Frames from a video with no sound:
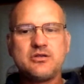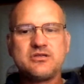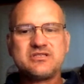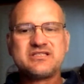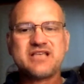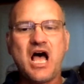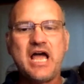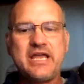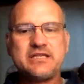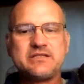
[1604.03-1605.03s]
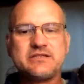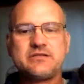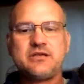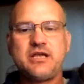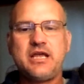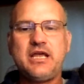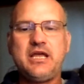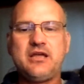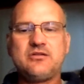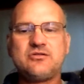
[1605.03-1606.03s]
Science
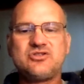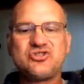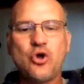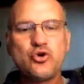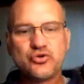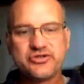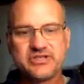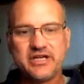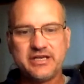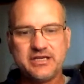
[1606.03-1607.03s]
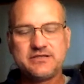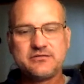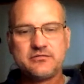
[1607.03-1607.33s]
and social studies,